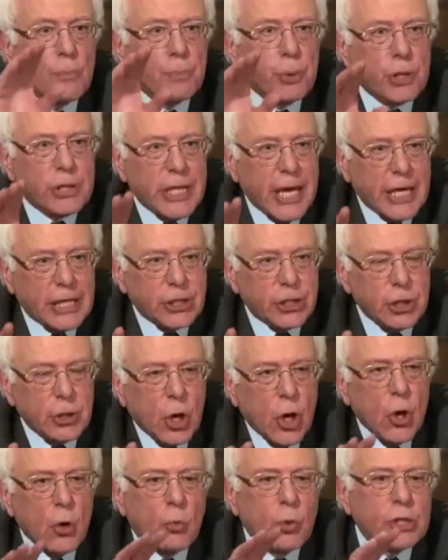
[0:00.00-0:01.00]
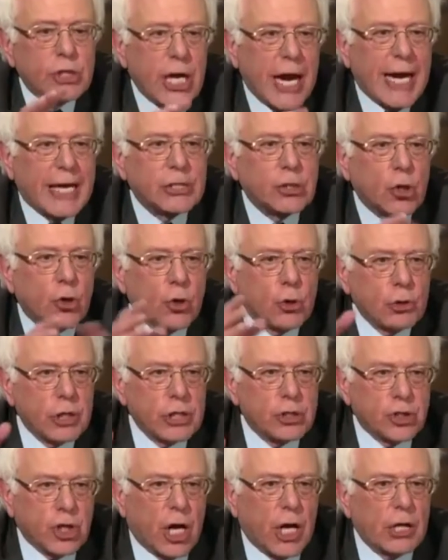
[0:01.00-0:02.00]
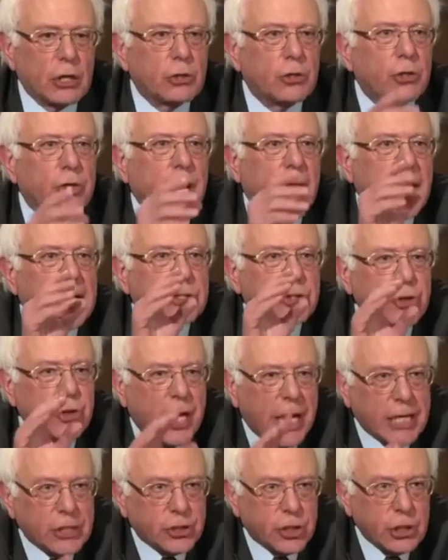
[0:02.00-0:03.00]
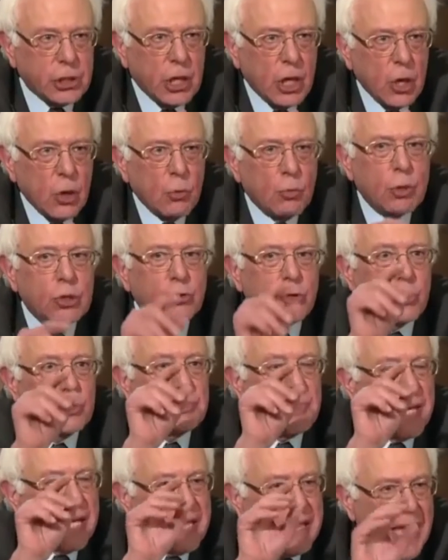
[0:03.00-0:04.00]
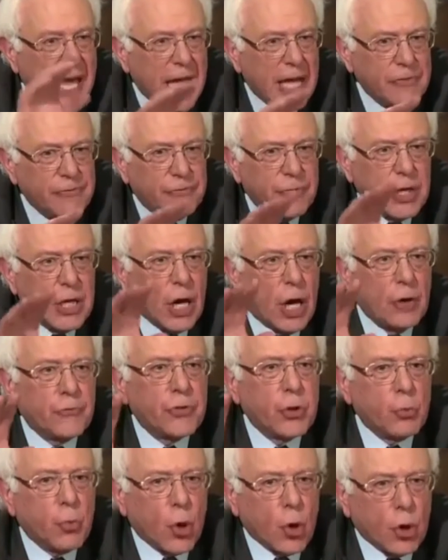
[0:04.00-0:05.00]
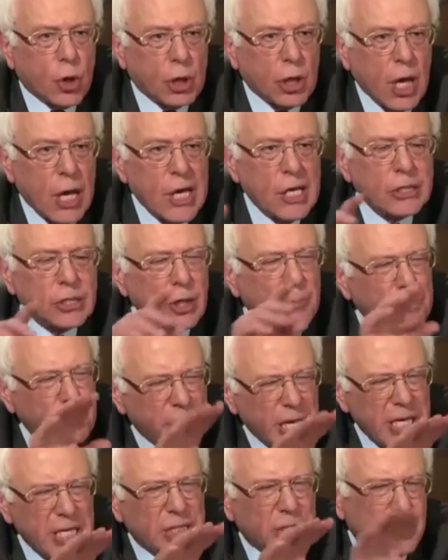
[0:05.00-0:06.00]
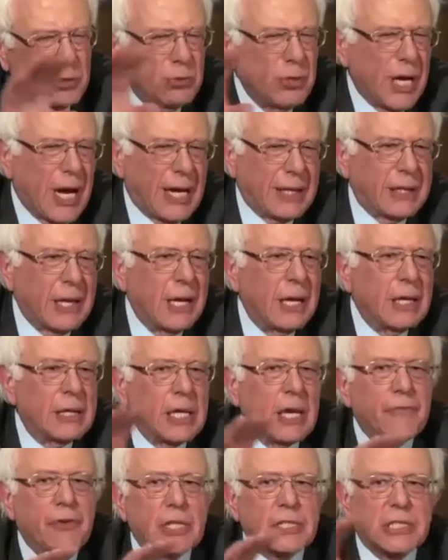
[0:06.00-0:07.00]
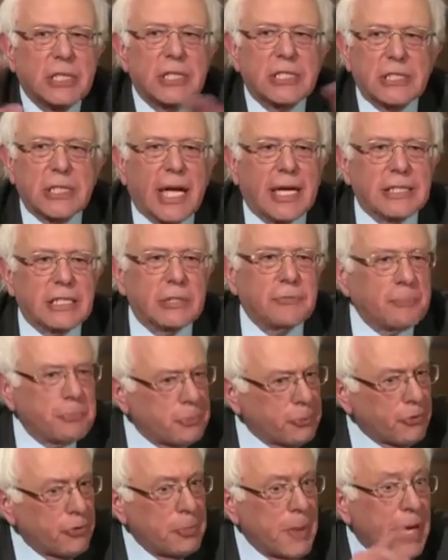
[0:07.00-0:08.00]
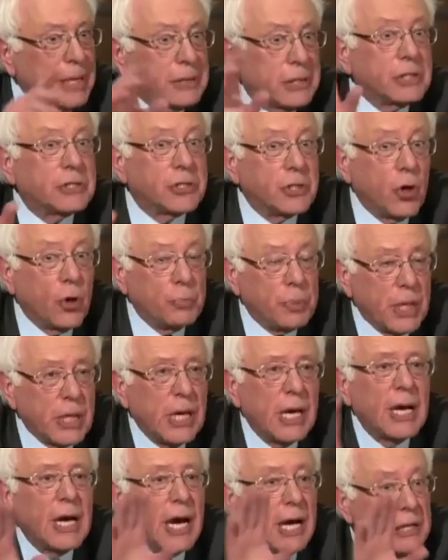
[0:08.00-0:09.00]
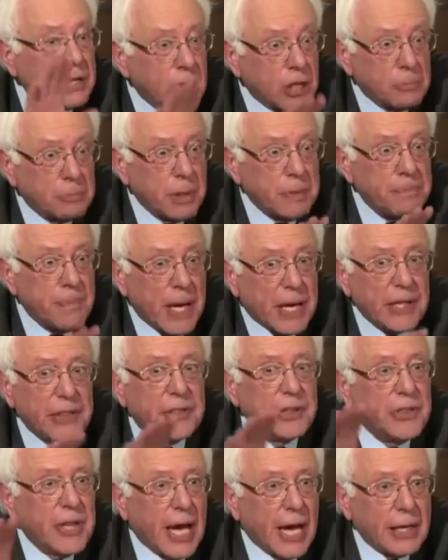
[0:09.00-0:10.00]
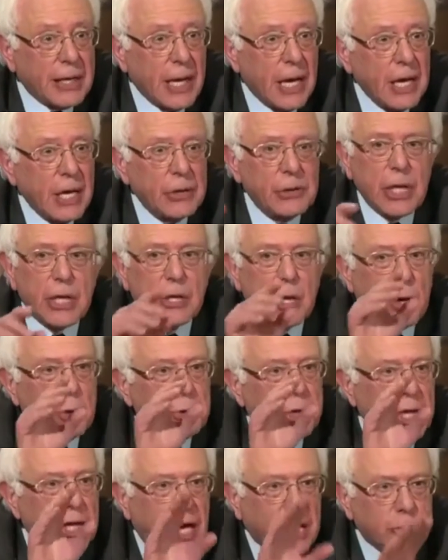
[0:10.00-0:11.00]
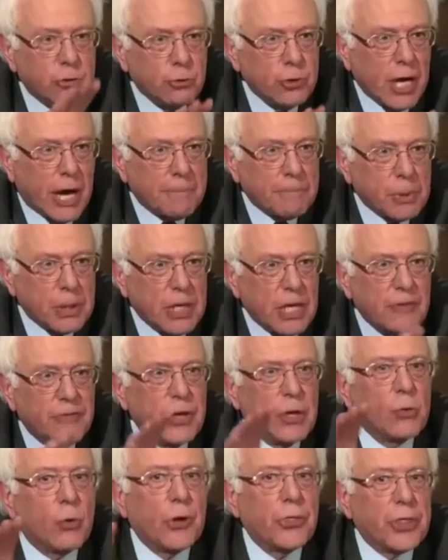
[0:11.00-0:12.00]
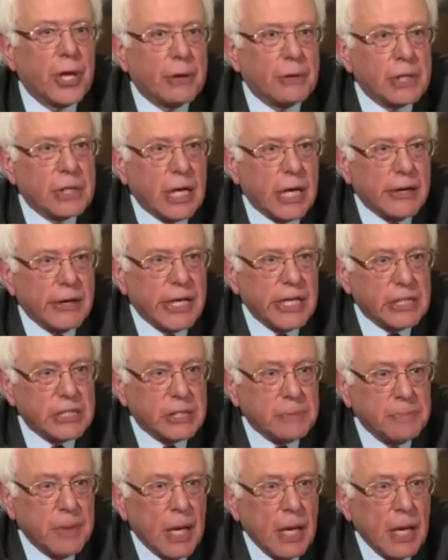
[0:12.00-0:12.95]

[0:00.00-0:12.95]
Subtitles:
protection, which has early childhood education, which would be the envy of the world. So please do not give us this nonsense. Vermonters know me a little bit better than that. They know that I do not believe in authoritarianism.